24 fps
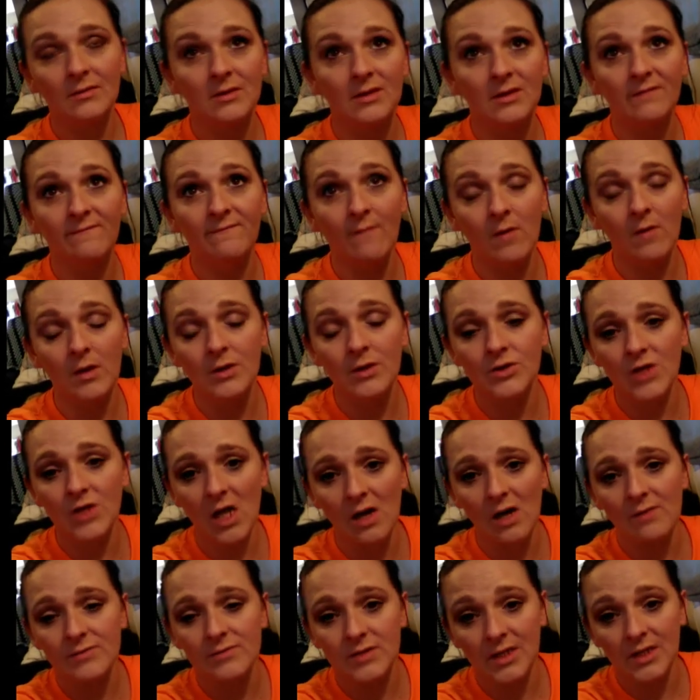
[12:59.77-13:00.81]
to 4
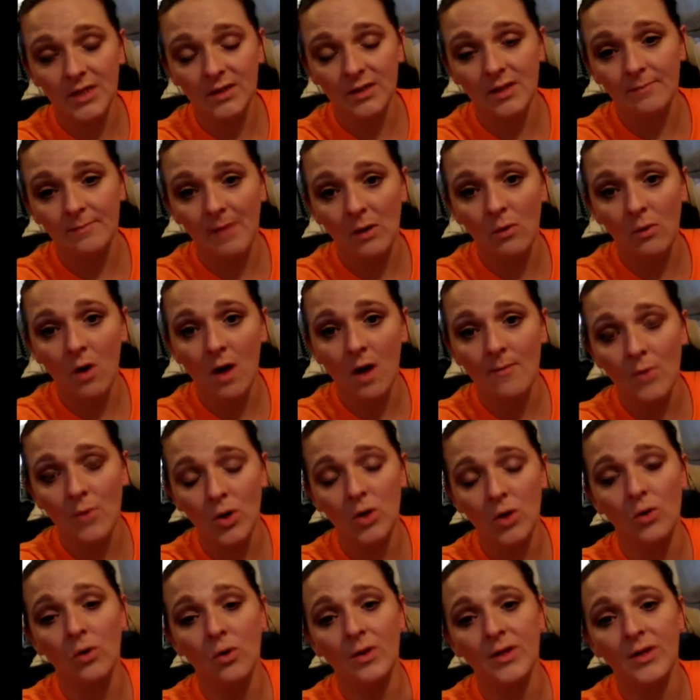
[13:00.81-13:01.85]
shelves in them at
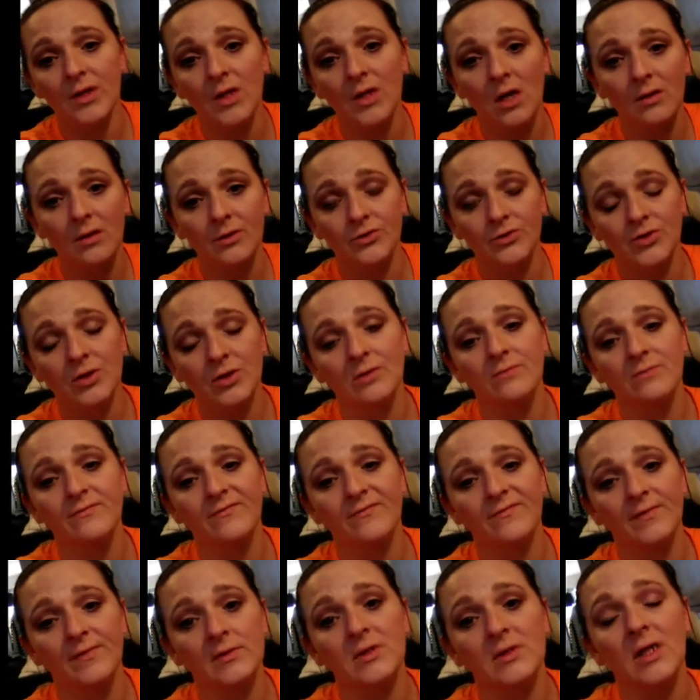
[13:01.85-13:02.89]
Walmart or the Dollar General
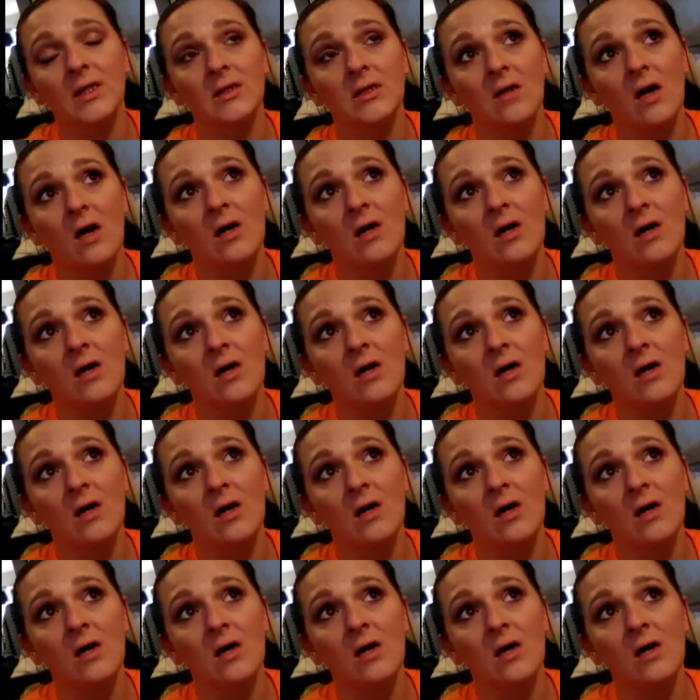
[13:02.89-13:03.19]
for $15.